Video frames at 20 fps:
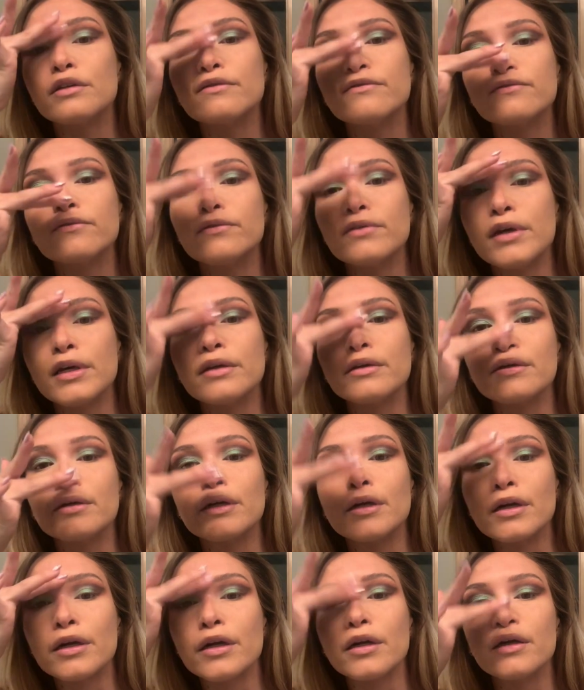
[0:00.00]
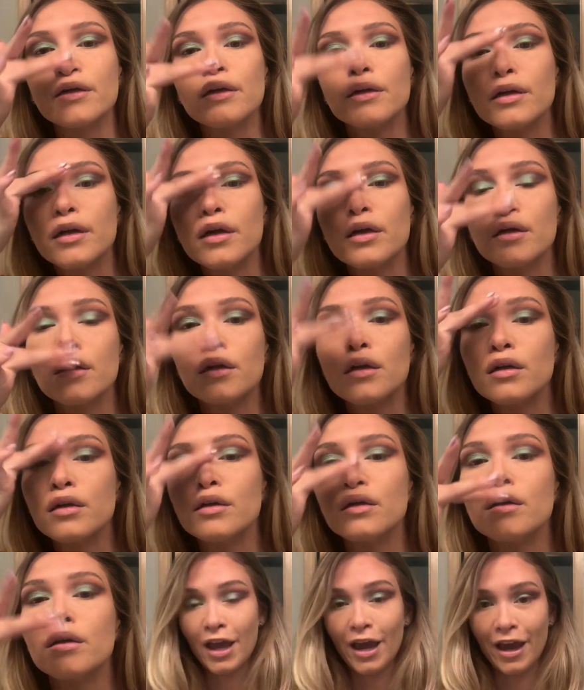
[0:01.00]
your finger.
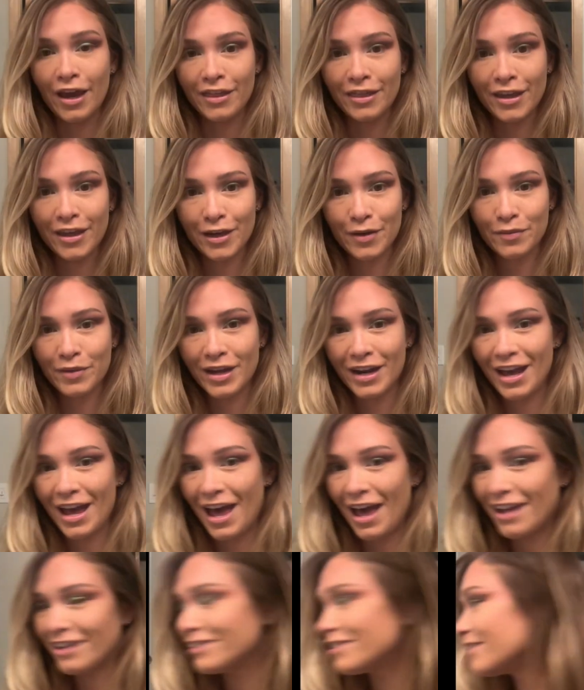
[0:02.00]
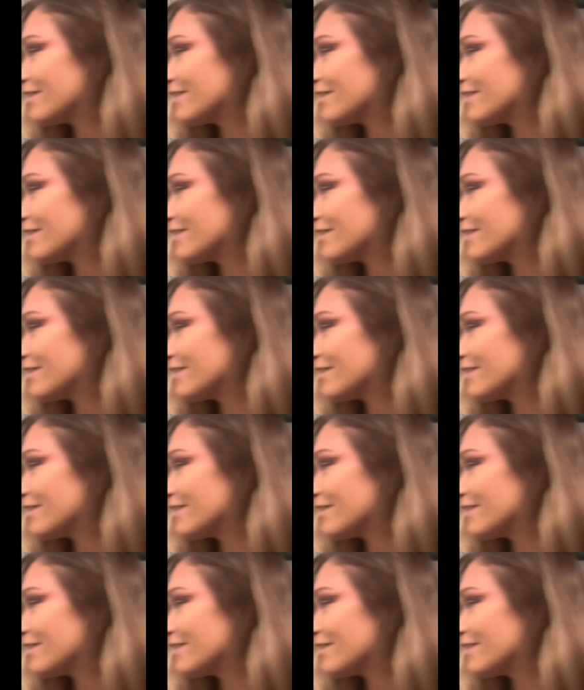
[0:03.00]
I think I'm gonna head